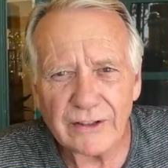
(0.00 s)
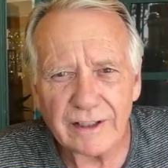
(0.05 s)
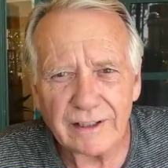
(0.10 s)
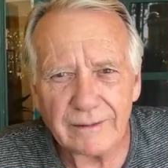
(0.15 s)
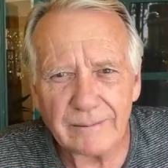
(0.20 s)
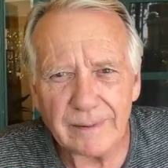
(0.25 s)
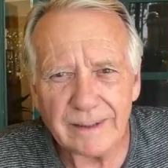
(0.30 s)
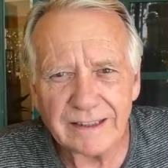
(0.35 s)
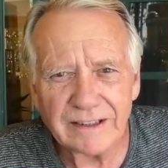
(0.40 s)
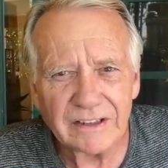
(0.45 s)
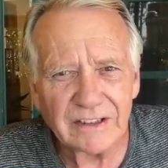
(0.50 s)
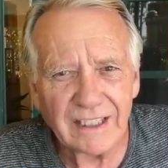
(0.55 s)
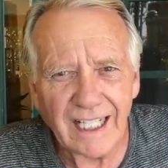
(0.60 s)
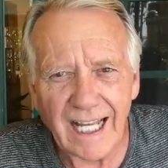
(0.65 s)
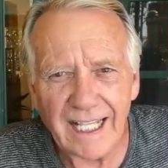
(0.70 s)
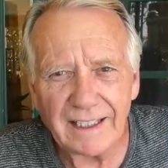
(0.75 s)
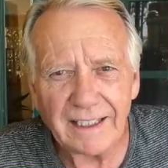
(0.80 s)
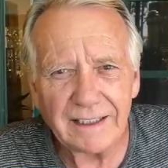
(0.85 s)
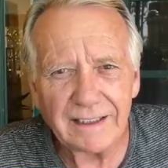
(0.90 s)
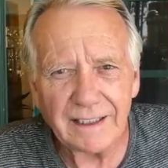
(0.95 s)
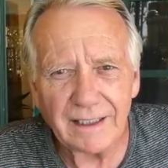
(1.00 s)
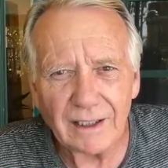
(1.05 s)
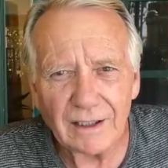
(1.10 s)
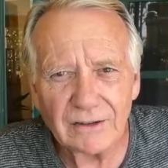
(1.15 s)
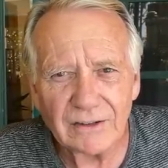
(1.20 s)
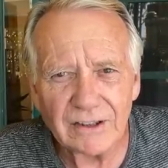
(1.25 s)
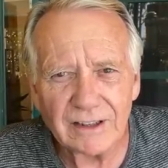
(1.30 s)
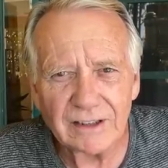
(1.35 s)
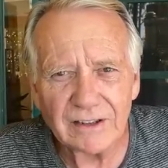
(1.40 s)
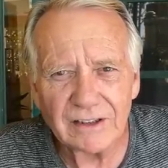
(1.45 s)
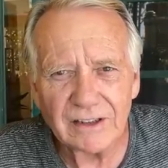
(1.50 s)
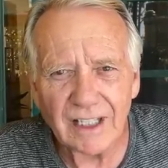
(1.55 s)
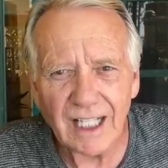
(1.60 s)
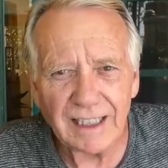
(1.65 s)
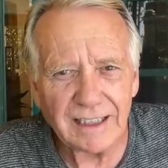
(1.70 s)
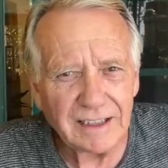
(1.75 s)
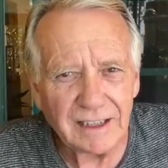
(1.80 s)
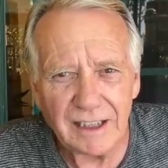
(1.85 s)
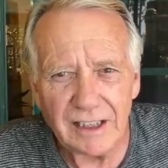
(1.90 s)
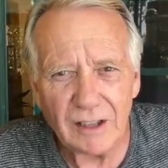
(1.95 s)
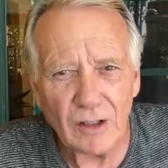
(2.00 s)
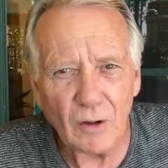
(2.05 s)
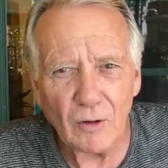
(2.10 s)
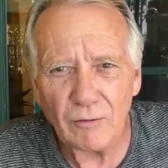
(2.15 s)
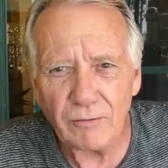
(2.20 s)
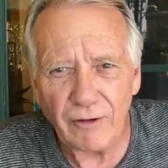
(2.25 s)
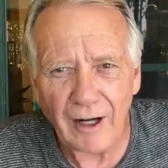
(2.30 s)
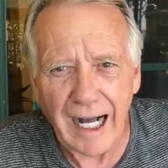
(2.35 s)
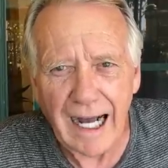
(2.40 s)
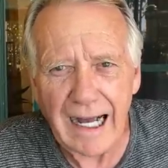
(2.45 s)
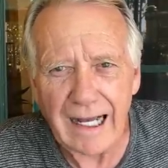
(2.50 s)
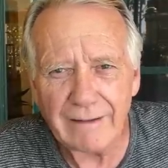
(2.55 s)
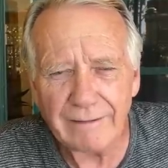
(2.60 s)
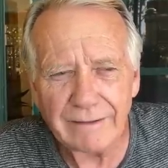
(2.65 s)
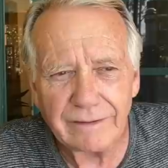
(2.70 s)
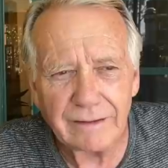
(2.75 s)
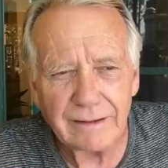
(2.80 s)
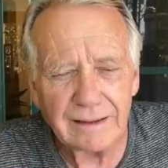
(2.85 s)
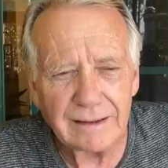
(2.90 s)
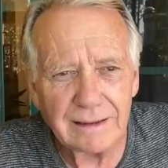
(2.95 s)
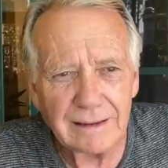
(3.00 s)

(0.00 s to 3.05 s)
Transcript: that have been standing there since 1905.